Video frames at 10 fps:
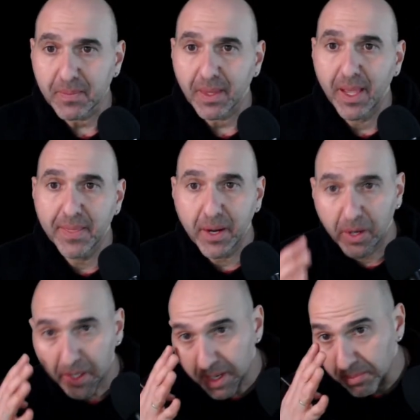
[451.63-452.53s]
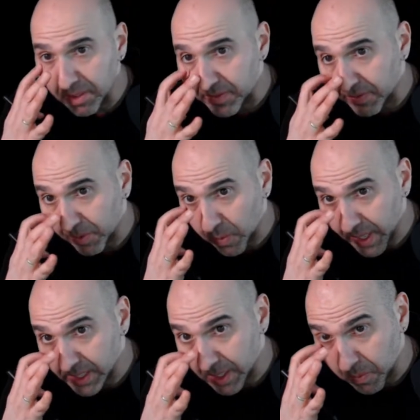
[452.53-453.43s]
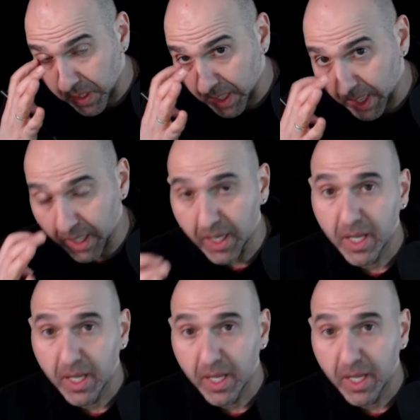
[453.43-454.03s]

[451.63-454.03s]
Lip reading: And there are a number of different ways that we can